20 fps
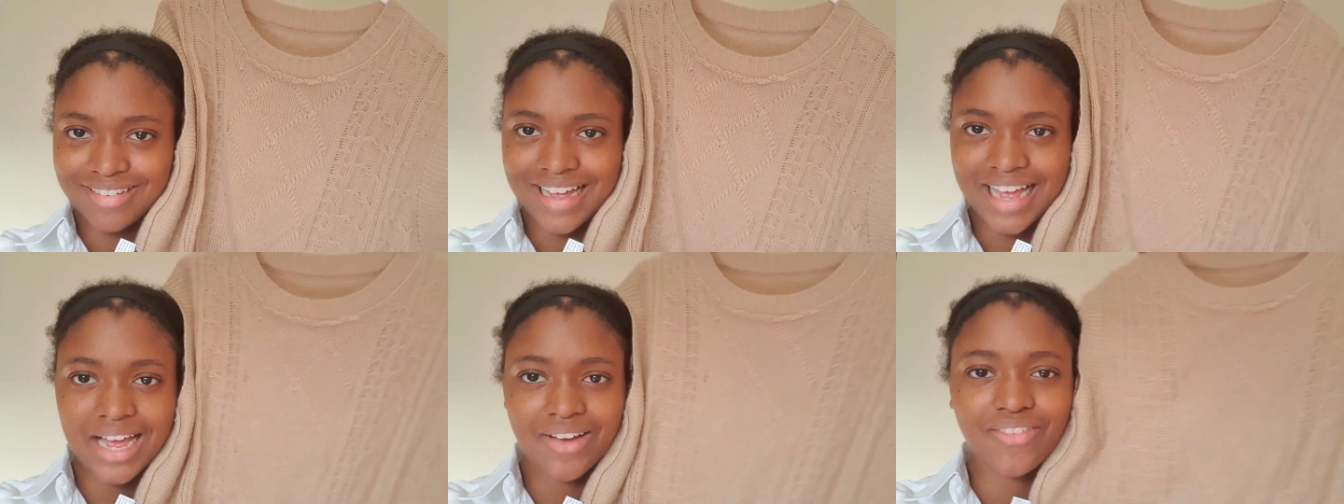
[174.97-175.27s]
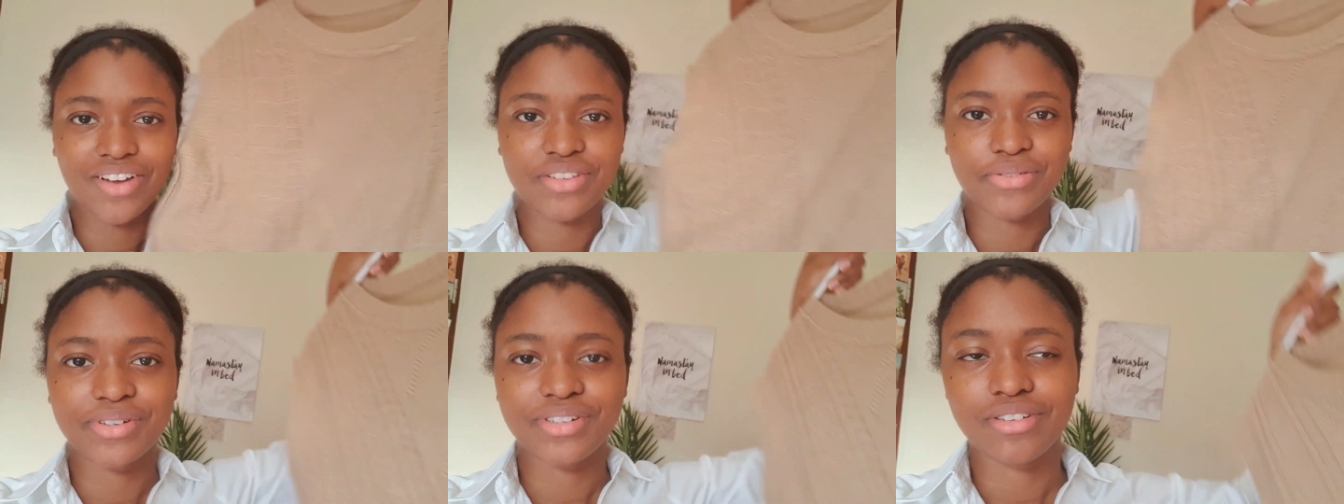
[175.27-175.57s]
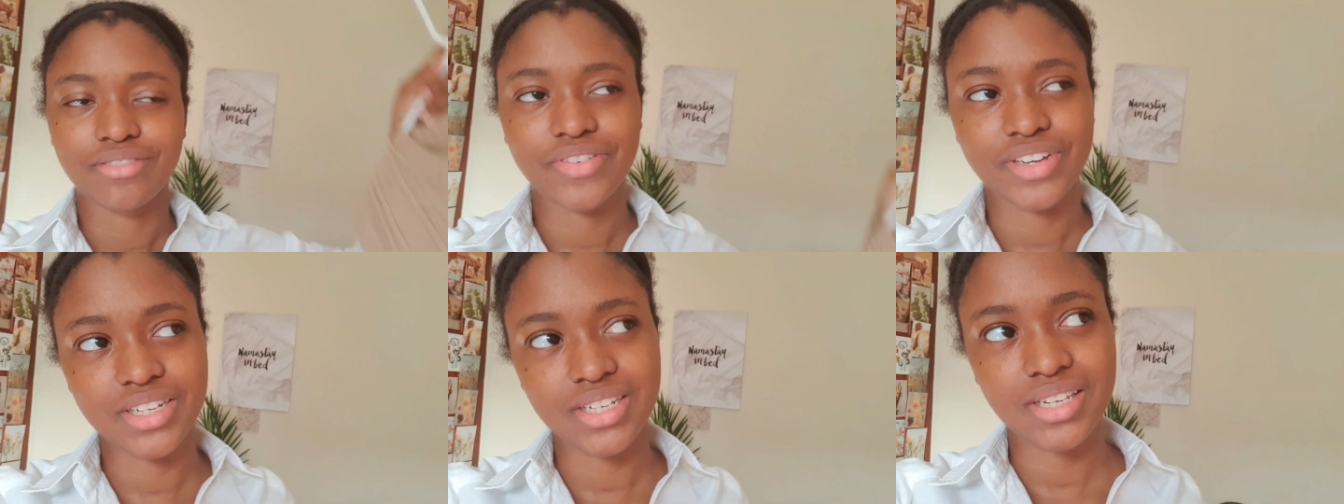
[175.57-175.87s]
I have a
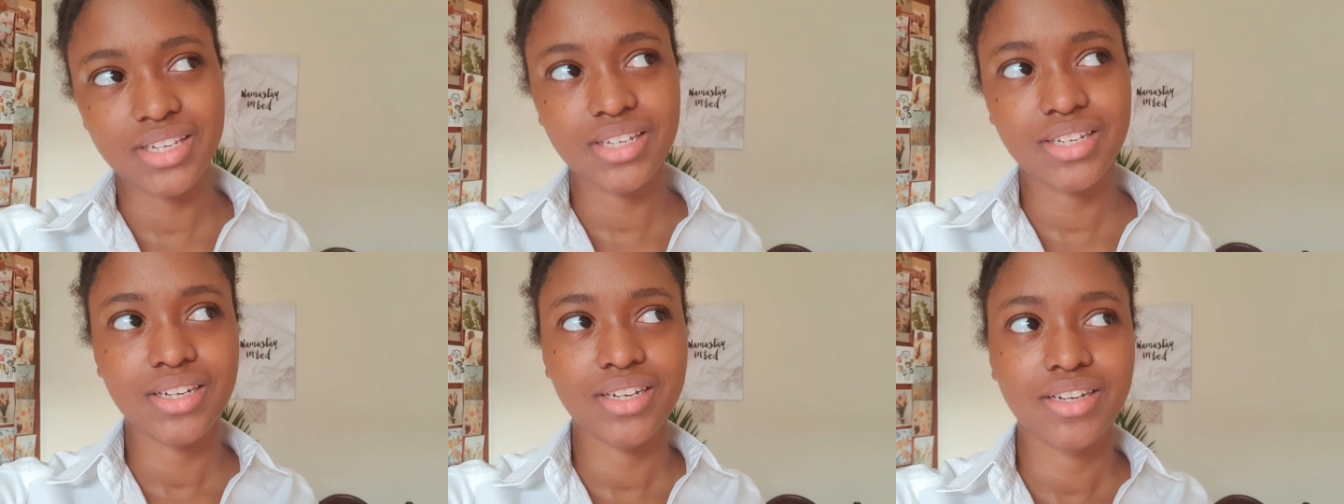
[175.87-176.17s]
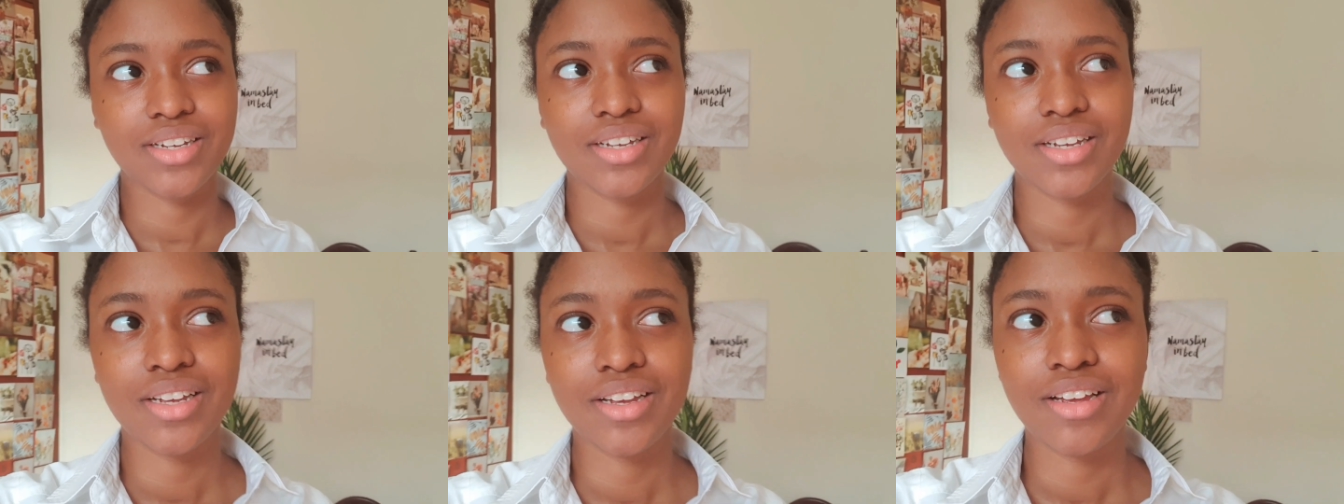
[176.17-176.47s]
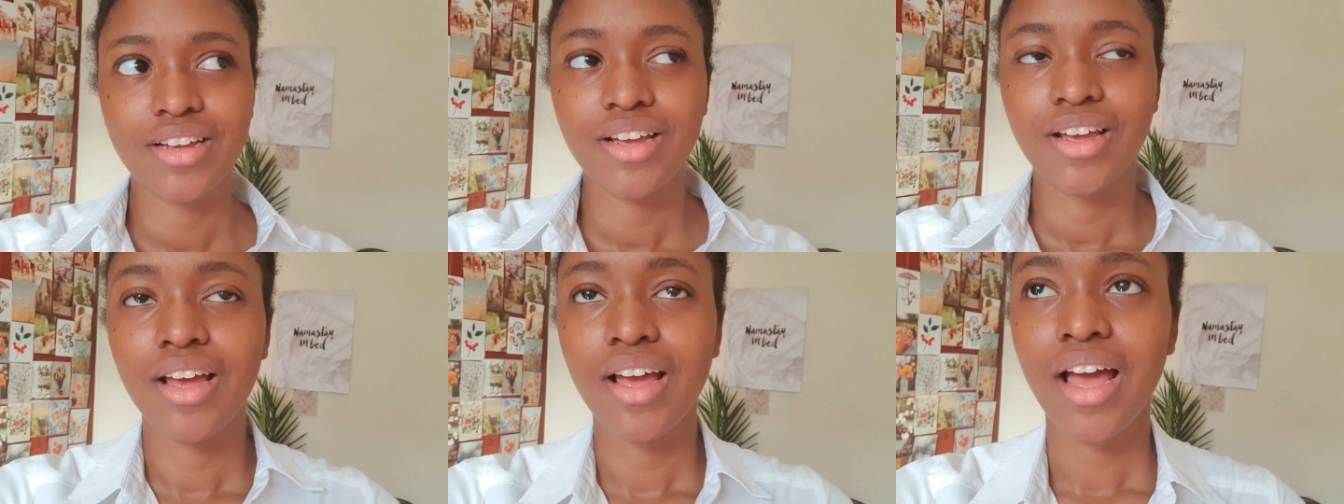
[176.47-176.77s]
sweater vest,
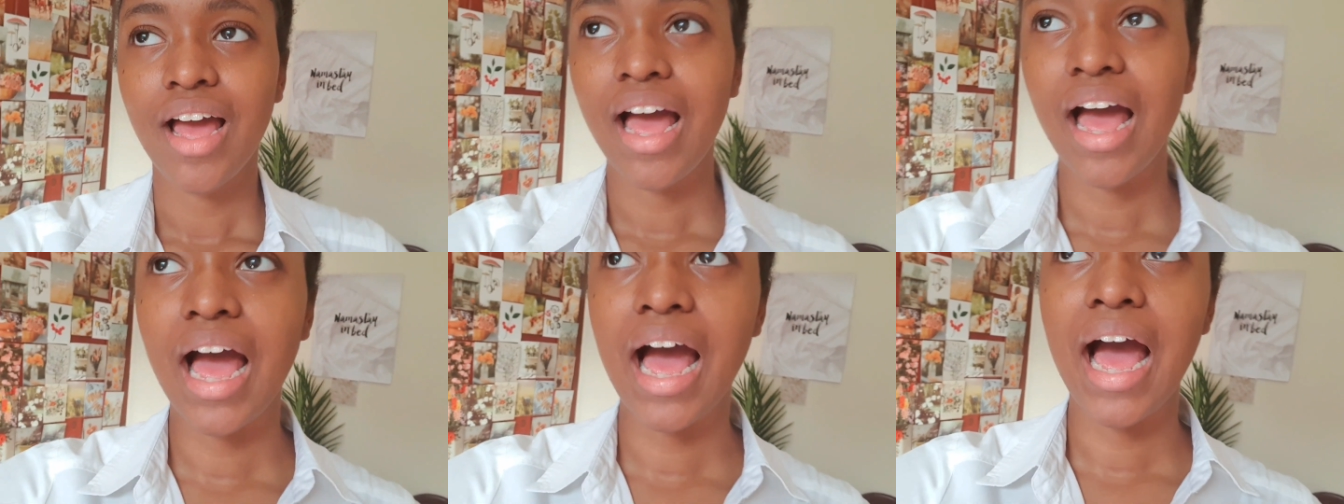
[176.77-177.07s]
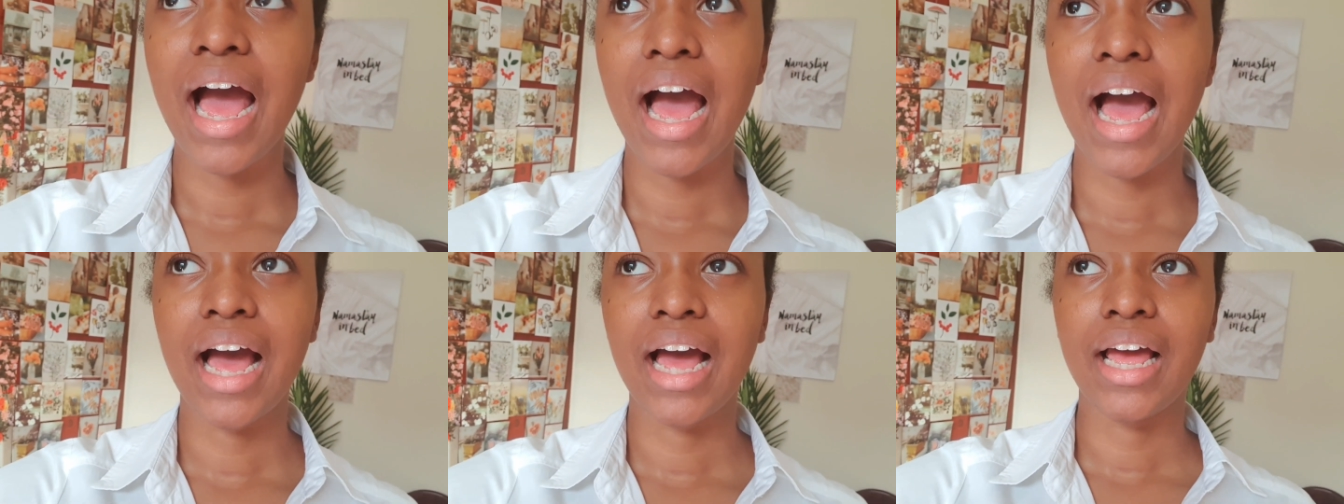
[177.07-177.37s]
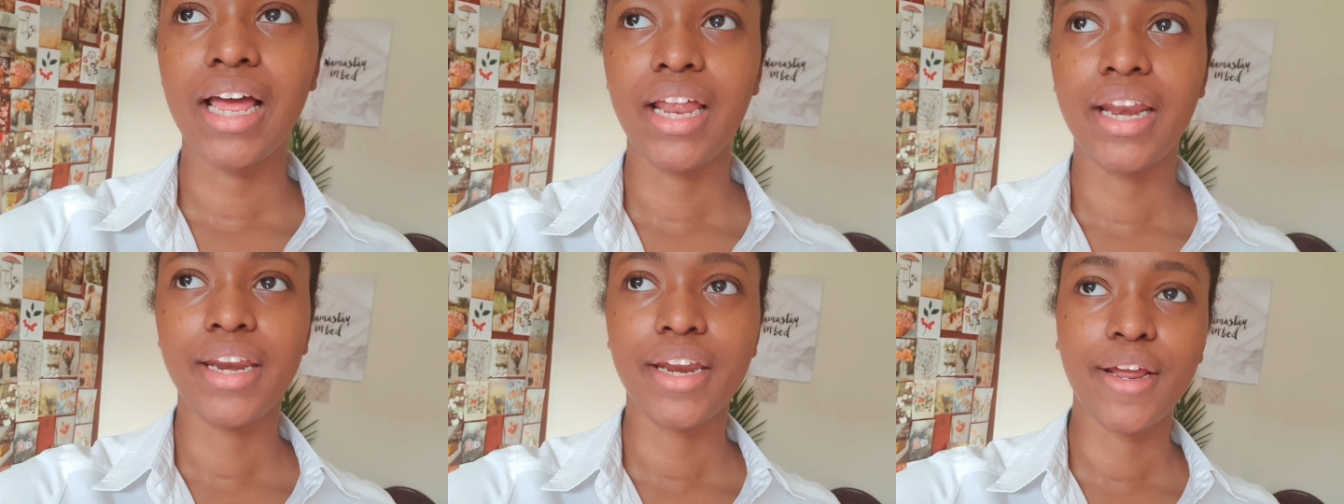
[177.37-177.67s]

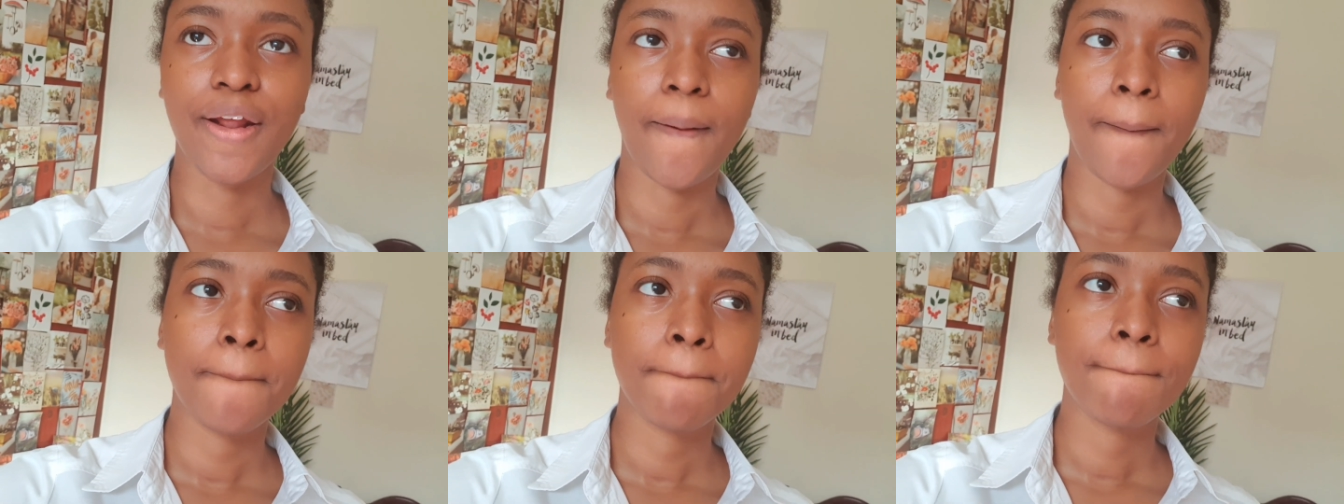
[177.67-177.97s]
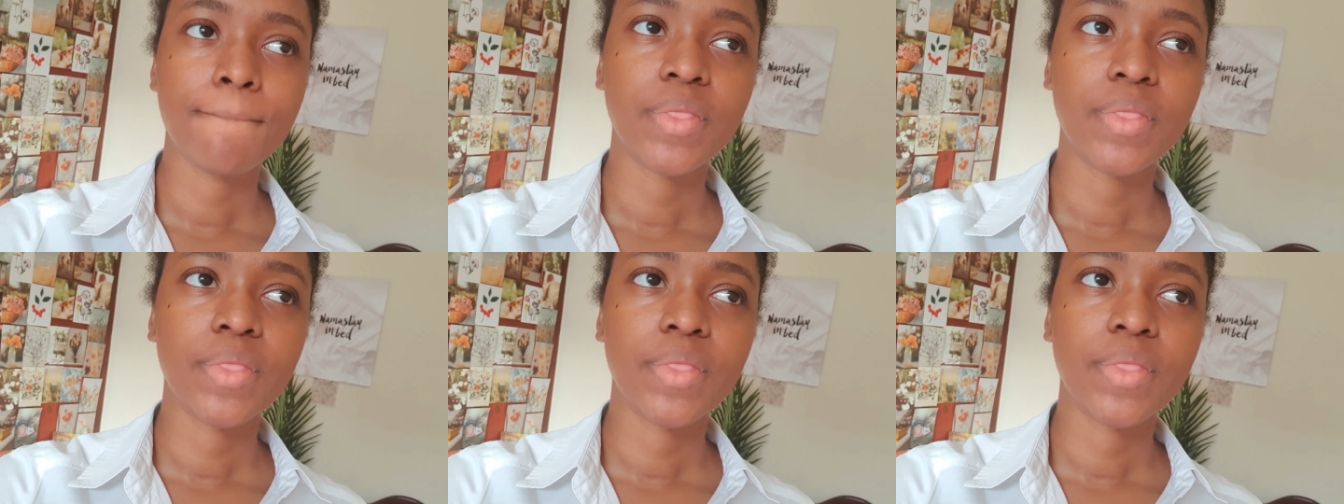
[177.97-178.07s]
and